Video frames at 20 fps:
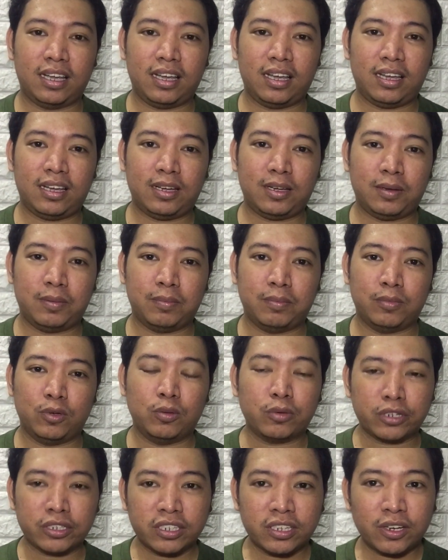
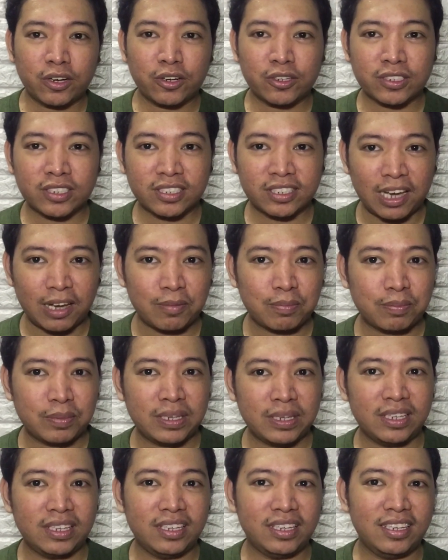Umorder ako sa
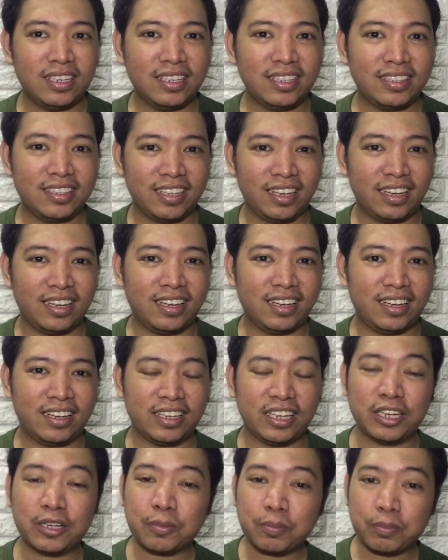Shopee
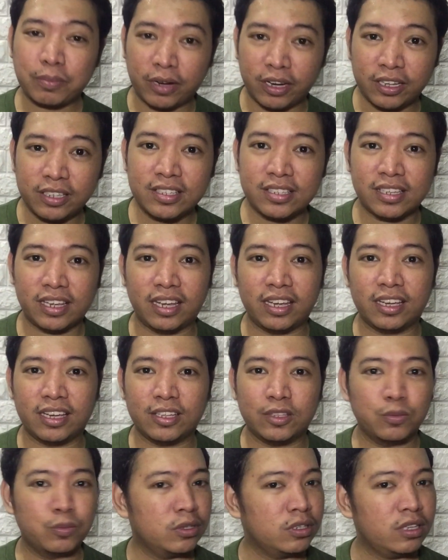ng earpods
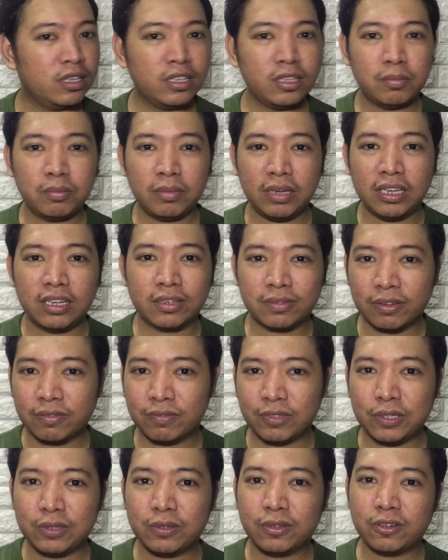and we're gonna make a
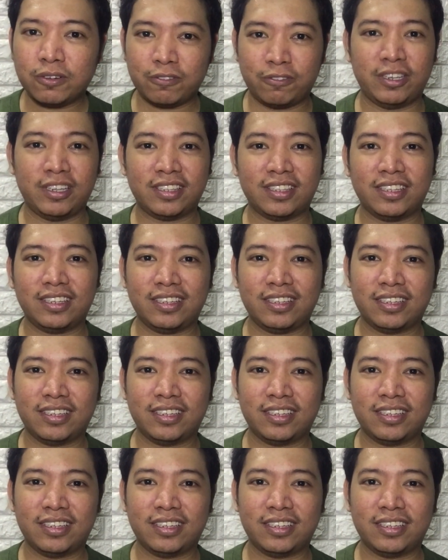review of it